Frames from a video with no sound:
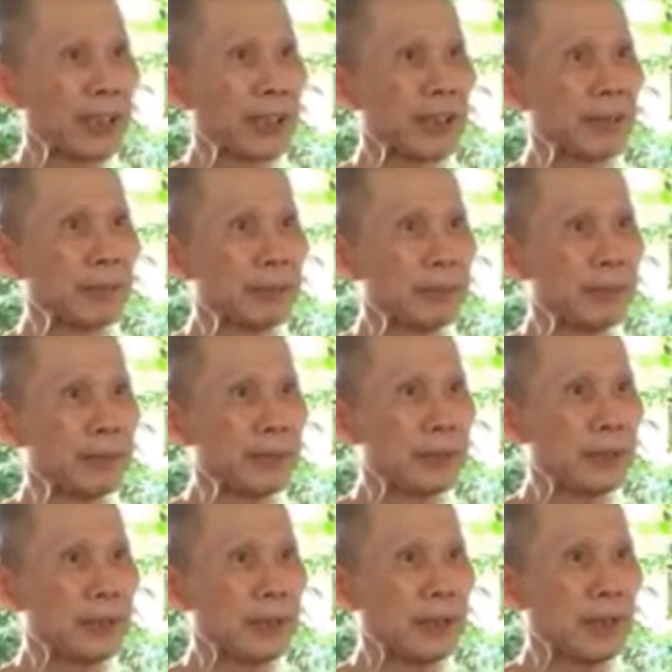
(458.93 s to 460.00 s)
And no matter
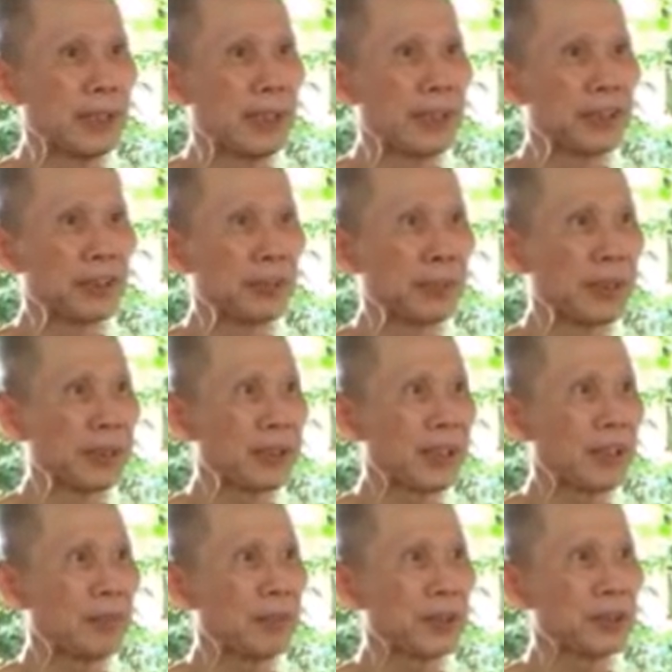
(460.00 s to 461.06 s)
how much you
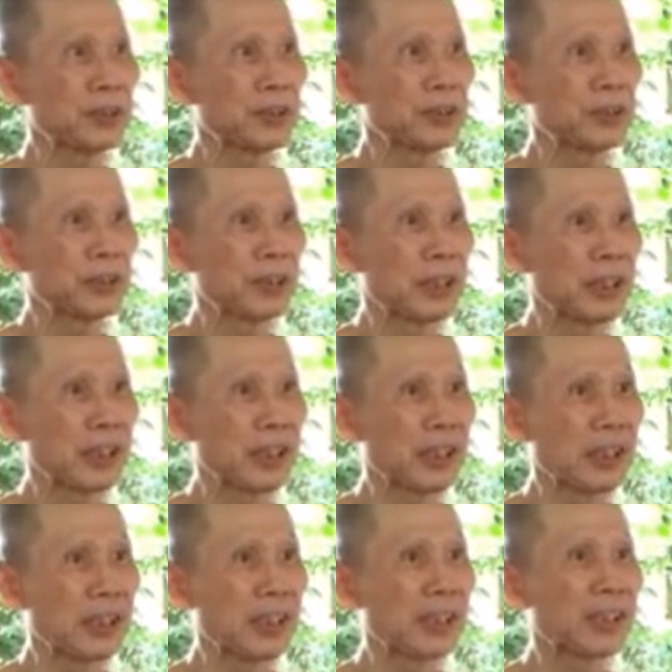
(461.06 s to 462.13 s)
can acquire
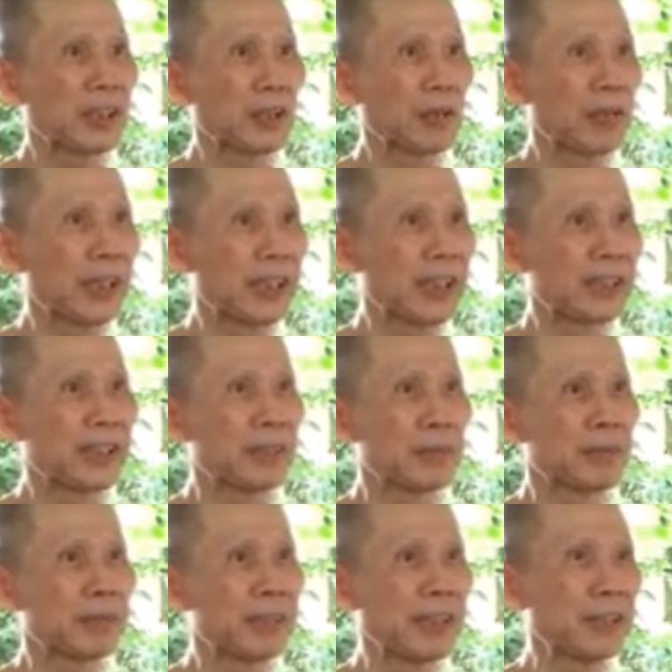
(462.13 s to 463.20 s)
them, they will never make
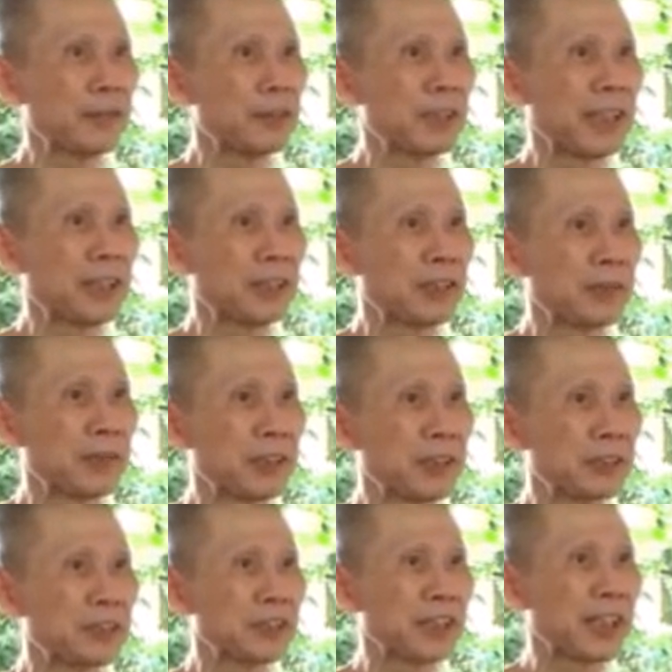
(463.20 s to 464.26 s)
you satisfied
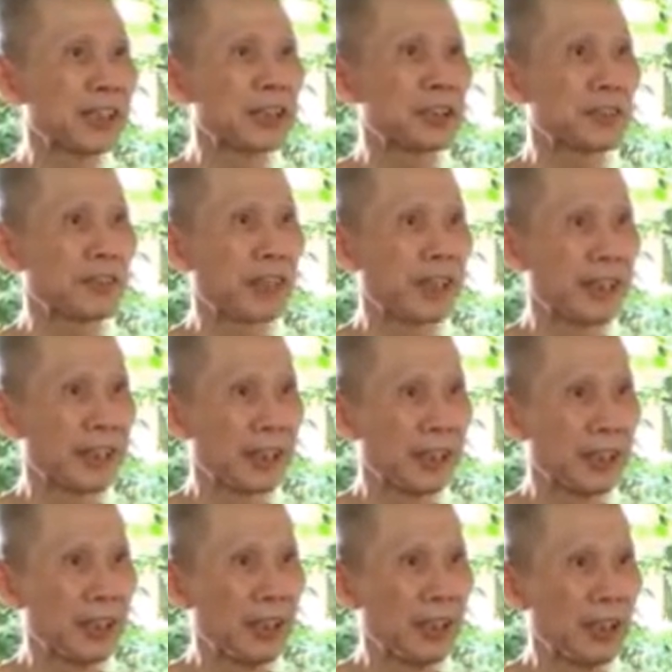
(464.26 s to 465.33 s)
or
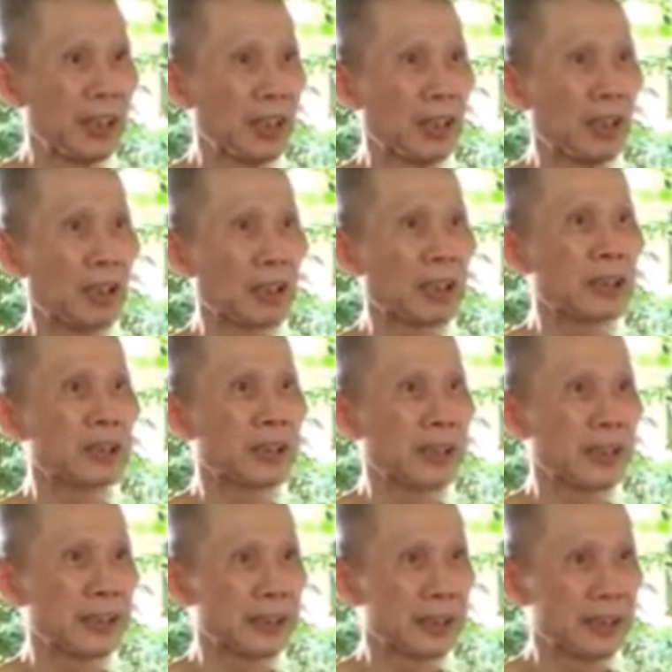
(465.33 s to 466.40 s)
content.
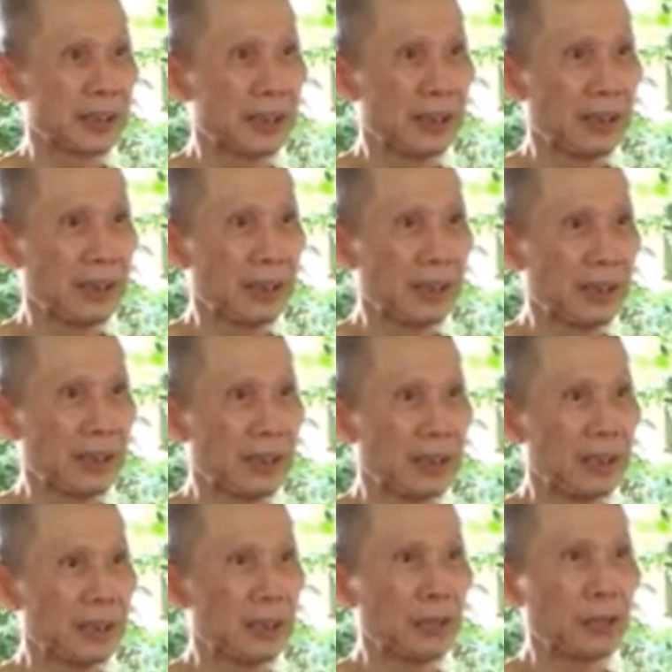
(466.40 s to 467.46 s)
You will always be
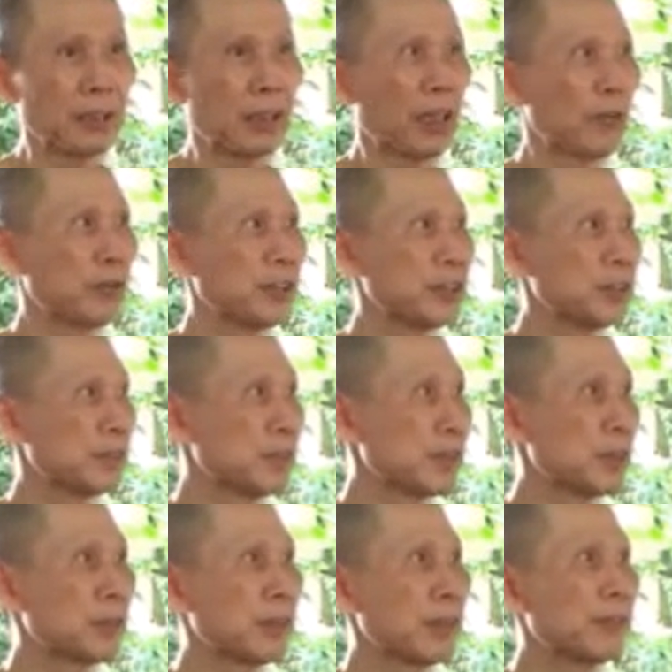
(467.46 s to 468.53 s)
craving for more
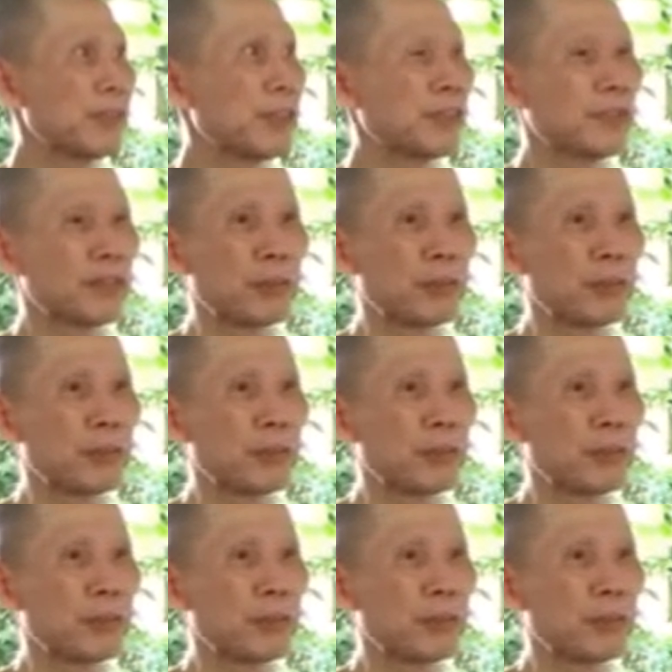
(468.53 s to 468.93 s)
and more.